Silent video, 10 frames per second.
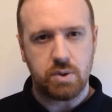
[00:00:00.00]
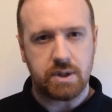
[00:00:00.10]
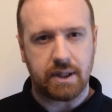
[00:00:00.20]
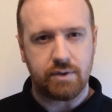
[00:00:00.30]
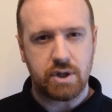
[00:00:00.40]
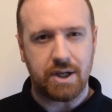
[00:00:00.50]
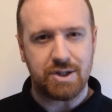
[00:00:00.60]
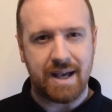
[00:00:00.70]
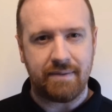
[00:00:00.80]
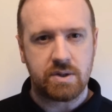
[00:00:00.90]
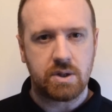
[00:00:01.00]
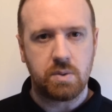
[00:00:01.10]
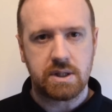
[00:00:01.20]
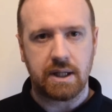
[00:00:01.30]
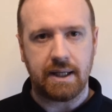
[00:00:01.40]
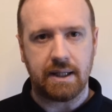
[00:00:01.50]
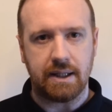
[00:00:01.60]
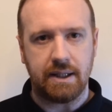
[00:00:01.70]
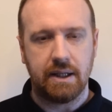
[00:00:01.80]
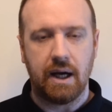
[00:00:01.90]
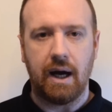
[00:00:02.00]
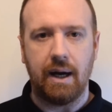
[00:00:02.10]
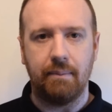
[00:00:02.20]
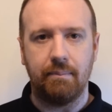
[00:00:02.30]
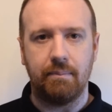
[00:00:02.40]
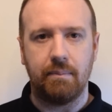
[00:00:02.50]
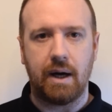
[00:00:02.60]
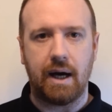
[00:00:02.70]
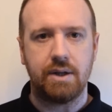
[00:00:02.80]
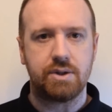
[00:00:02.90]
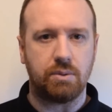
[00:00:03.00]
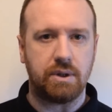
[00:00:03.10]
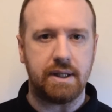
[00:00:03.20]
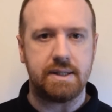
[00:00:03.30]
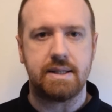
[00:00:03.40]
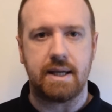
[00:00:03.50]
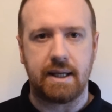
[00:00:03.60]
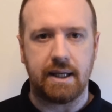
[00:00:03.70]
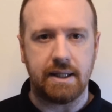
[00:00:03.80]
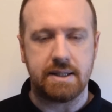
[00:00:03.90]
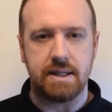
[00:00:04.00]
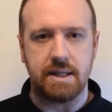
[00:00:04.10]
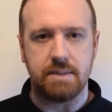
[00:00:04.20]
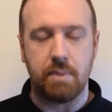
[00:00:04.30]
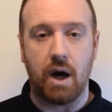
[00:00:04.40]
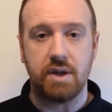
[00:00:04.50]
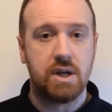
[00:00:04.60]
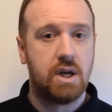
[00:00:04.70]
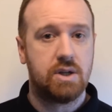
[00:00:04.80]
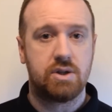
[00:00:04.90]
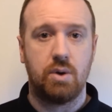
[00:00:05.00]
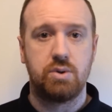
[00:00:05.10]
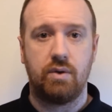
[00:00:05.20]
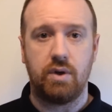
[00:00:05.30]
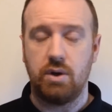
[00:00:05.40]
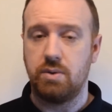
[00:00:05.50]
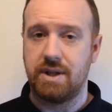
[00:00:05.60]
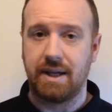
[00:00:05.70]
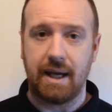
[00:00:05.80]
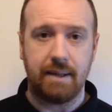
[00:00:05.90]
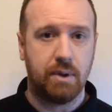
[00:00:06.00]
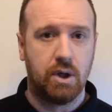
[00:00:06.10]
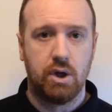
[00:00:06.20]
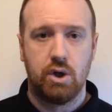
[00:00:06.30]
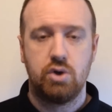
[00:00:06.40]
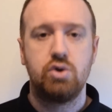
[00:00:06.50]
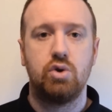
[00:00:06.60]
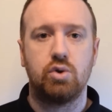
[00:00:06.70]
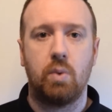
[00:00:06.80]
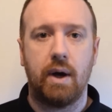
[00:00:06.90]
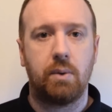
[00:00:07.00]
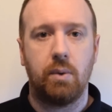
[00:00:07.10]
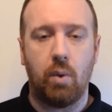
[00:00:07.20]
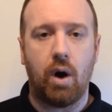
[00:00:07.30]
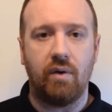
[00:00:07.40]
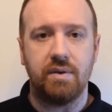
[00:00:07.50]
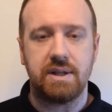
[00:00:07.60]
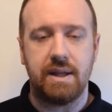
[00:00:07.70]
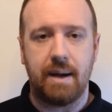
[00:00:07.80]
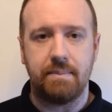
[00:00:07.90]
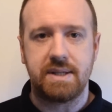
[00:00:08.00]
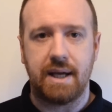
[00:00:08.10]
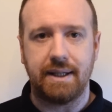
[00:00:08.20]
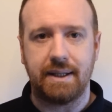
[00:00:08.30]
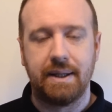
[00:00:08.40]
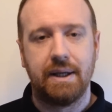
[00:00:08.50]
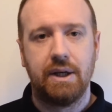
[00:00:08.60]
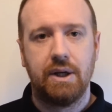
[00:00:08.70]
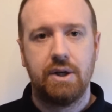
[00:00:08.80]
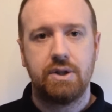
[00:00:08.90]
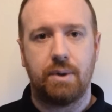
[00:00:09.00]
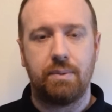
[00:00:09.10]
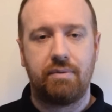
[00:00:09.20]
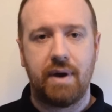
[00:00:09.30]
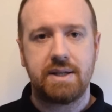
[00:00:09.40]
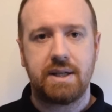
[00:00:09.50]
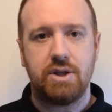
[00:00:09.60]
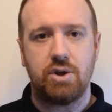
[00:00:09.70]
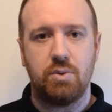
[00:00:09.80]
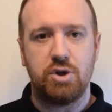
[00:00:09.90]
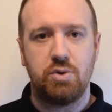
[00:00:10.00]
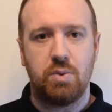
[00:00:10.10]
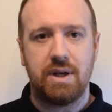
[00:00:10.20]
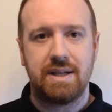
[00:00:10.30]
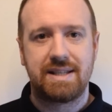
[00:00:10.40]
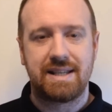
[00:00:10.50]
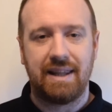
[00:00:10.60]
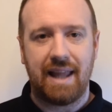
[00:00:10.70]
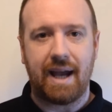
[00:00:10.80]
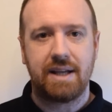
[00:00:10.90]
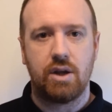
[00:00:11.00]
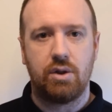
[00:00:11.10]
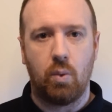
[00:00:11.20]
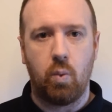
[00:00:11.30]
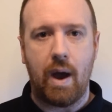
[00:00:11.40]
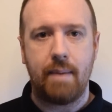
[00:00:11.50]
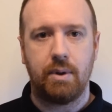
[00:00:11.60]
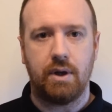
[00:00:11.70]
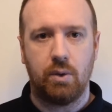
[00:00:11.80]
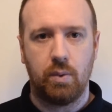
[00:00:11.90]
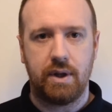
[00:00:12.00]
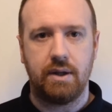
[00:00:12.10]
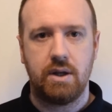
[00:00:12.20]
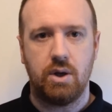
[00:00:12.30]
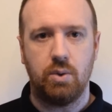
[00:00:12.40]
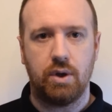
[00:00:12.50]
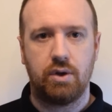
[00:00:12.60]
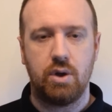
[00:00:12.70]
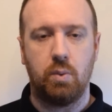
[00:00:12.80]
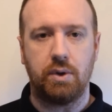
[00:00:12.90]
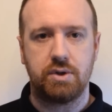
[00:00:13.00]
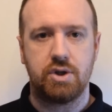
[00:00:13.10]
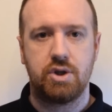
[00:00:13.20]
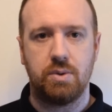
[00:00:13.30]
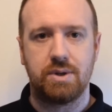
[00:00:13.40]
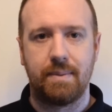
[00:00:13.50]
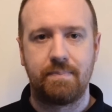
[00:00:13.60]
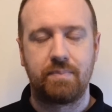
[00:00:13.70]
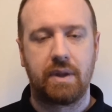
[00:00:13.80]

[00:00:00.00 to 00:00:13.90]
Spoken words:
shooting have changed ever so slightly, so you need to take heed to these parts. To those of you new to the game, just work with what obviously that I'm saying. So the first thing you do is you select the weapon within the unit that you want to shoot.